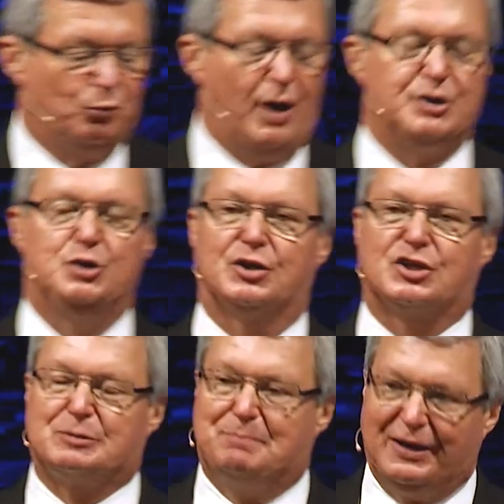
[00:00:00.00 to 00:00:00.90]
What you
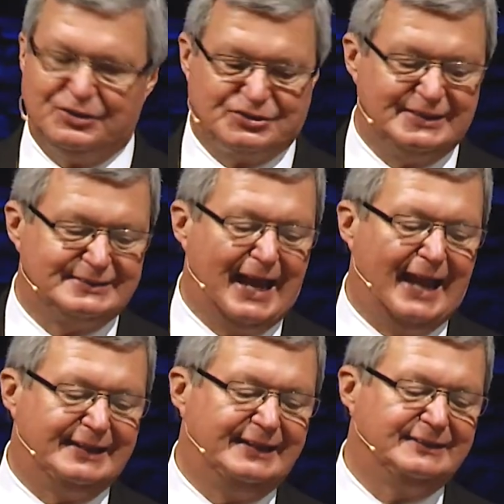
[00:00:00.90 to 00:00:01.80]
experience in
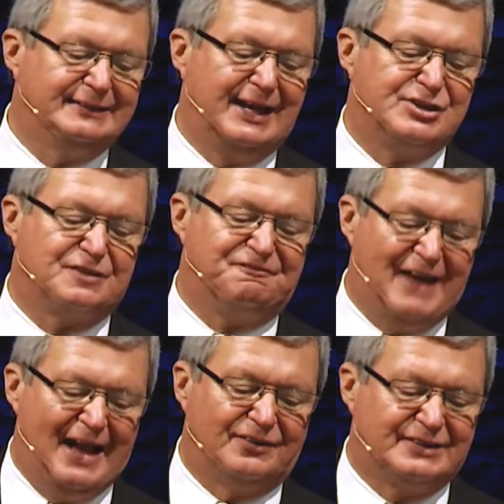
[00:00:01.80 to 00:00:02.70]
dating lays the
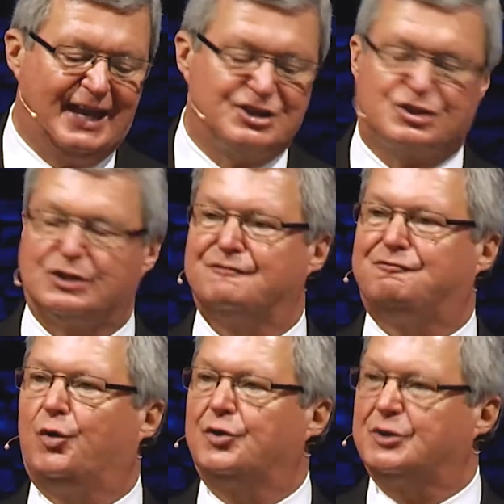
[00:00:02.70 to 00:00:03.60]
foundation
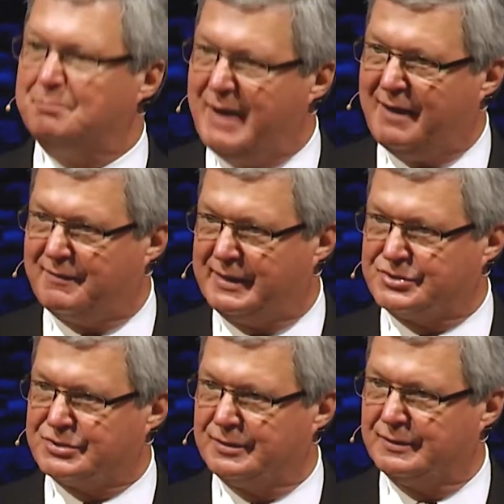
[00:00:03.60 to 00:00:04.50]
for your
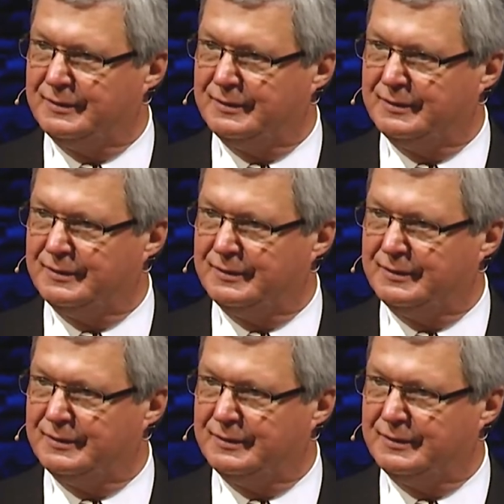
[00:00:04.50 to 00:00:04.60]
marriage.